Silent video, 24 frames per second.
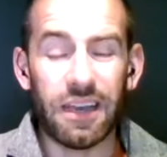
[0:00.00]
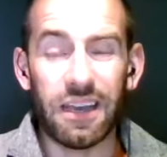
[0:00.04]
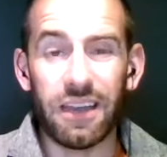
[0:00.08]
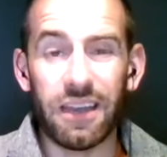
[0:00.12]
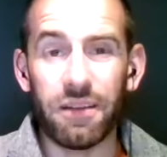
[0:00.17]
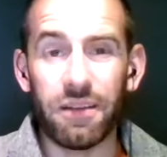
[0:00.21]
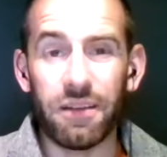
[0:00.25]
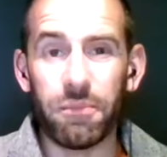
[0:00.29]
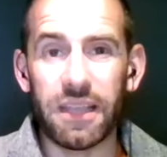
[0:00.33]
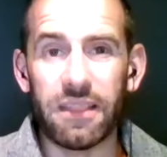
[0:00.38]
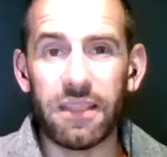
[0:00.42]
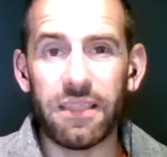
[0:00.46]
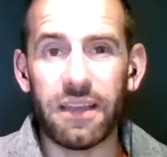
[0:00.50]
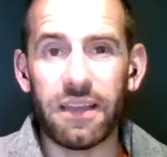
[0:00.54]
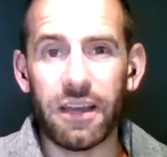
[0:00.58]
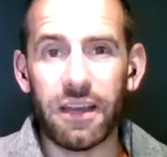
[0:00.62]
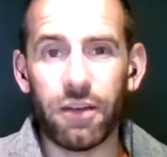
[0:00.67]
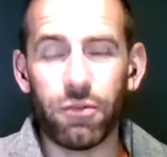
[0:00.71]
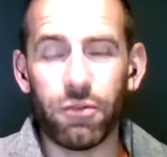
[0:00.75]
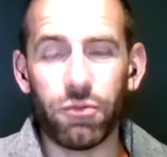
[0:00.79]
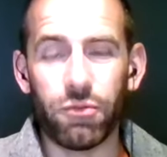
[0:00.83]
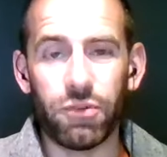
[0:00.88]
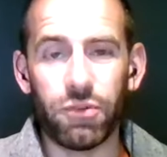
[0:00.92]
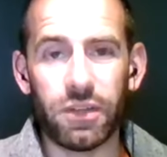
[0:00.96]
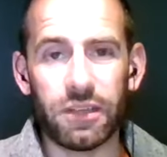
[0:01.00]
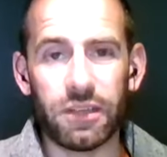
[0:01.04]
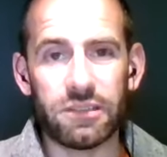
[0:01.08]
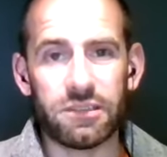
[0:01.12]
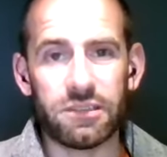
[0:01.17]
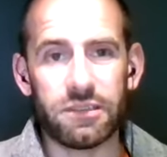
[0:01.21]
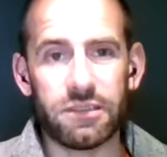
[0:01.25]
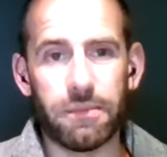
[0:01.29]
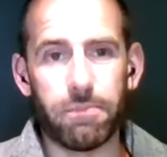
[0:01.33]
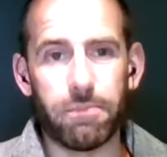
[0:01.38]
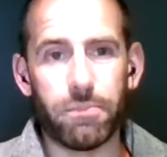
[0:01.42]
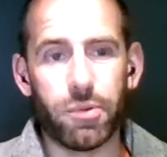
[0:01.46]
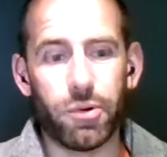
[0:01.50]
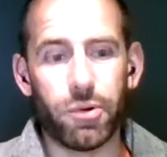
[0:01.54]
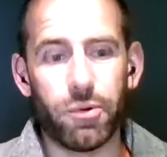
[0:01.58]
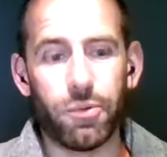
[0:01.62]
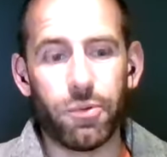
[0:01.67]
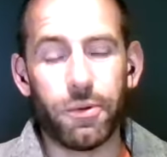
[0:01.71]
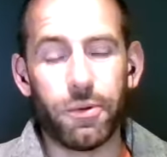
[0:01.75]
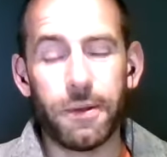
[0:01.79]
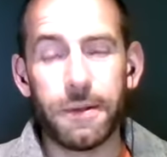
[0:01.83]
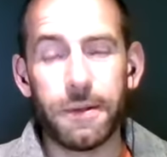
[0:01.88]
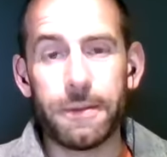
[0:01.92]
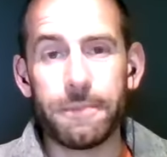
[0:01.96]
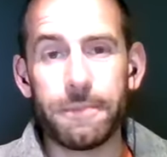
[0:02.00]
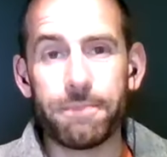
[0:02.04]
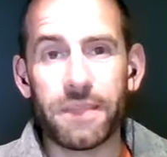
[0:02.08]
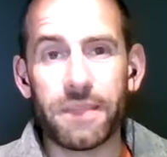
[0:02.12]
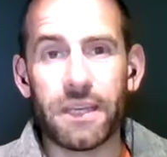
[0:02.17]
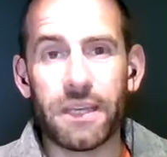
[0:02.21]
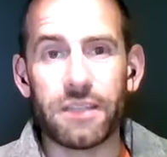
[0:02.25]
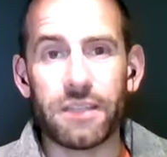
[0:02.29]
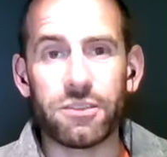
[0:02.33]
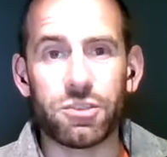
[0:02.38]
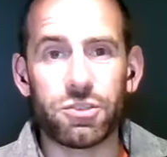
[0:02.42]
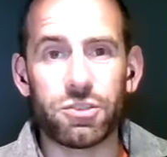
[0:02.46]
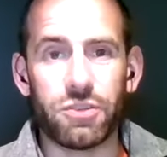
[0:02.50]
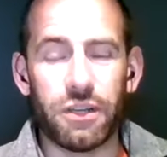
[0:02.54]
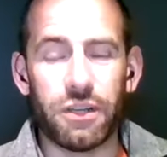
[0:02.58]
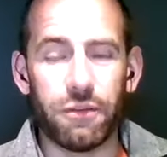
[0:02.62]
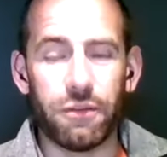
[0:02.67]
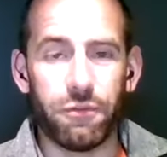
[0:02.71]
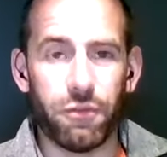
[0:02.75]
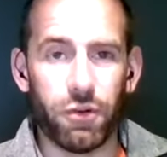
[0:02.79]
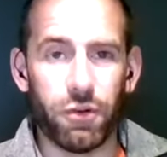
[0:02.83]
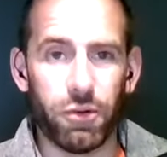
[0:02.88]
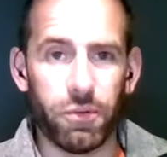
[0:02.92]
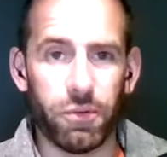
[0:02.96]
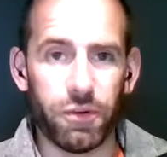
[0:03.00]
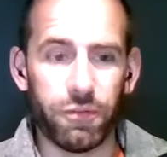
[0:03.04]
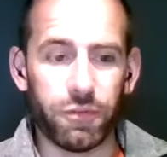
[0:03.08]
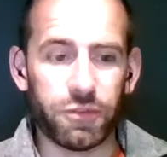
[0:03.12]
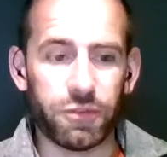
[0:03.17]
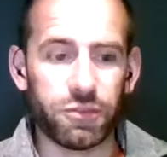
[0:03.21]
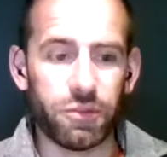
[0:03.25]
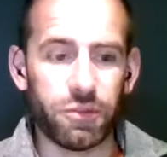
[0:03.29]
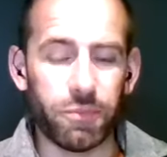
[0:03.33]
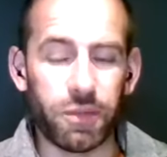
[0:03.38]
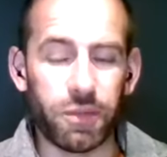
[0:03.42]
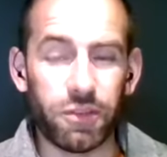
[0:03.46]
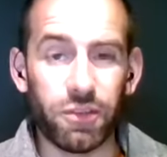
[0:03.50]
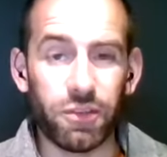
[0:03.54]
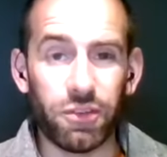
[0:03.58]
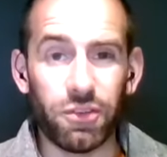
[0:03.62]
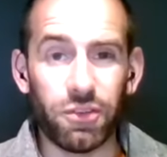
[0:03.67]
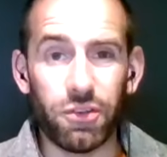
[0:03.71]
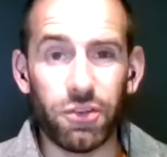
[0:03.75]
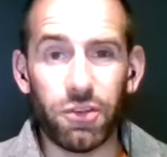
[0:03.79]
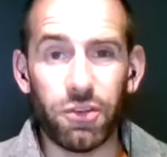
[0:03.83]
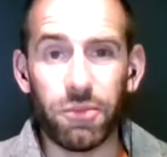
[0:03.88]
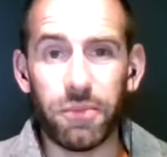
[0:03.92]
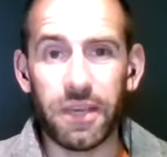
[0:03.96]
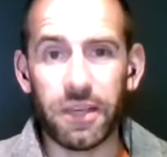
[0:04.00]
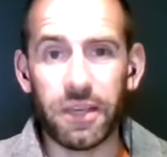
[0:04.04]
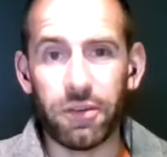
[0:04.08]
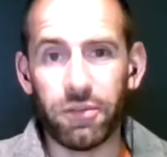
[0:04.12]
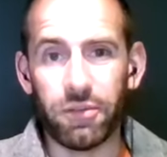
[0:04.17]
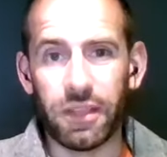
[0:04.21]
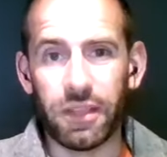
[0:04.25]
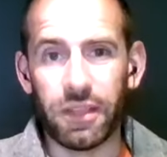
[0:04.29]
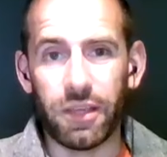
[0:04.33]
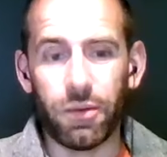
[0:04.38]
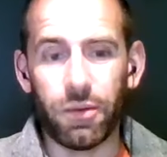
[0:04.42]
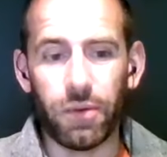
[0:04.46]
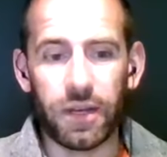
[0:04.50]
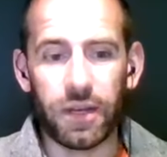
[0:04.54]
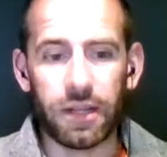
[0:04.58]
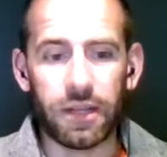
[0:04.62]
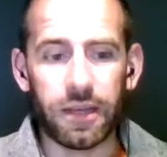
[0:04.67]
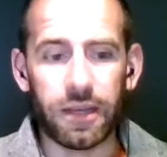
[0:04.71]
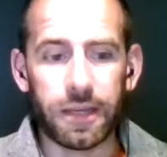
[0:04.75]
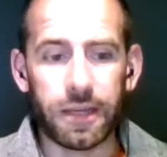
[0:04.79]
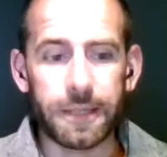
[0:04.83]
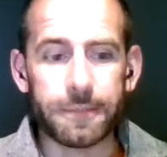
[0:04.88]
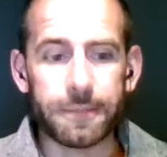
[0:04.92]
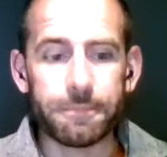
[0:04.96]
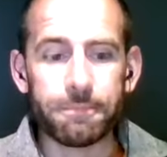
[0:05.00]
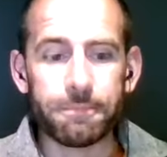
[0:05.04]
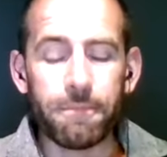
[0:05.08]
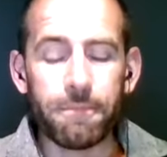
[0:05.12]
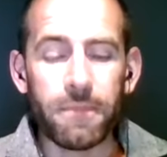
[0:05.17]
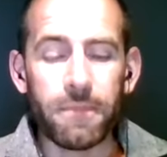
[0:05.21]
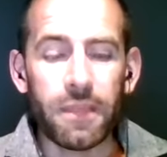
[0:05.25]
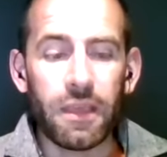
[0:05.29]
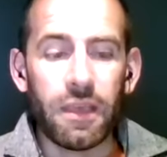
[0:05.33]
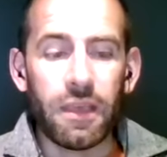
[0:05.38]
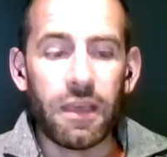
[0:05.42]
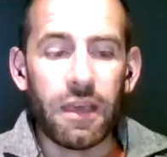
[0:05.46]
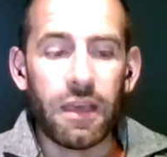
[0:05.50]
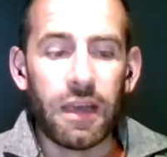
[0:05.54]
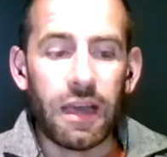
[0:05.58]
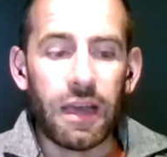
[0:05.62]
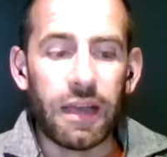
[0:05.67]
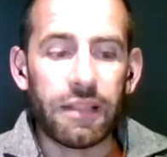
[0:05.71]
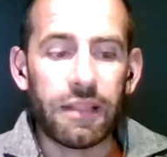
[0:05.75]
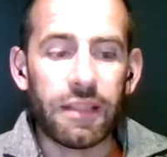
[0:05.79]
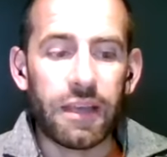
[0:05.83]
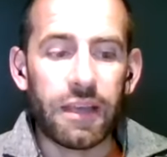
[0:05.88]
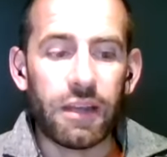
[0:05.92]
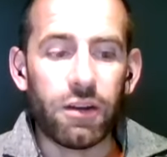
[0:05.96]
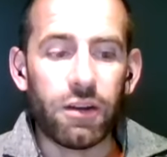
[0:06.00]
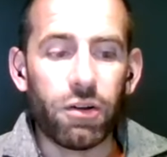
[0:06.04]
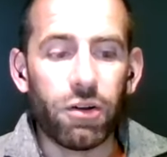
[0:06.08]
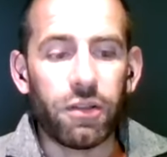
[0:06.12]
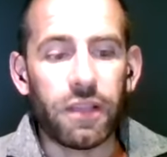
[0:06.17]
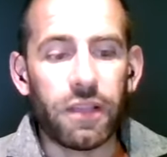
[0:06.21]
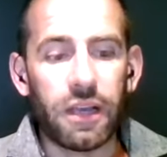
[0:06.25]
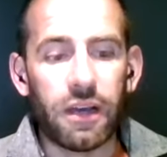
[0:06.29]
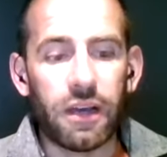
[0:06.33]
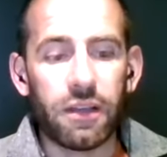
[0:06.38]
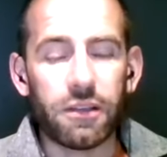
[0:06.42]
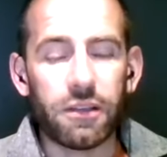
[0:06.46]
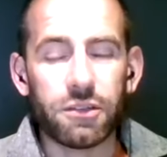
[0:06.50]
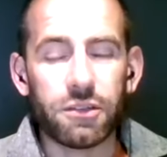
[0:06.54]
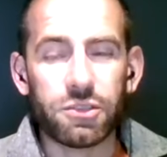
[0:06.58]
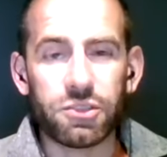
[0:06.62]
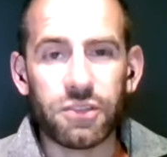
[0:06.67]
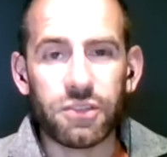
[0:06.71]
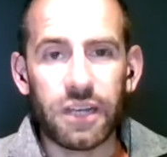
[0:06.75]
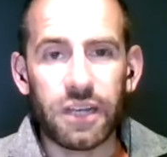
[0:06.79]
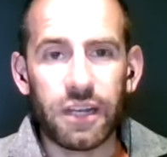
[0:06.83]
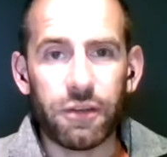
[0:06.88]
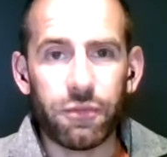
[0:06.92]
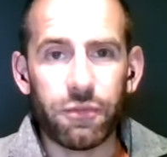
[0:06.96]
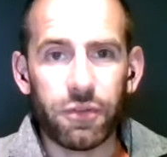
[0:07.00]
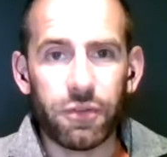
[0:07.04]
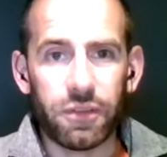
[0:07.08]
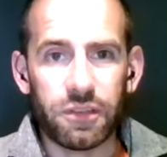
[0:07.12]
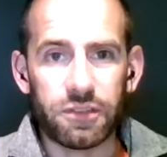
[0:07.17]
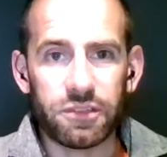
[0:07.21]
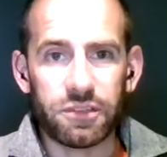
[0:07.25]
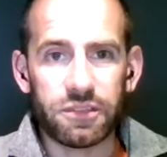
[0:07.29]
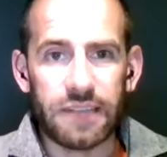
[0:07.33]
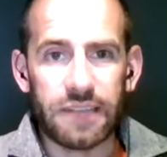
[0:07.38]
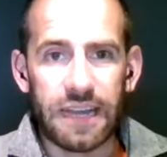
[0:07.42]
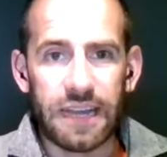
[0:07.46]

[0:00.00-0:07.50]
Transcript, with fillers: and made that really simple and straightforward for someone to do, make it really quick. And then on the other side, for the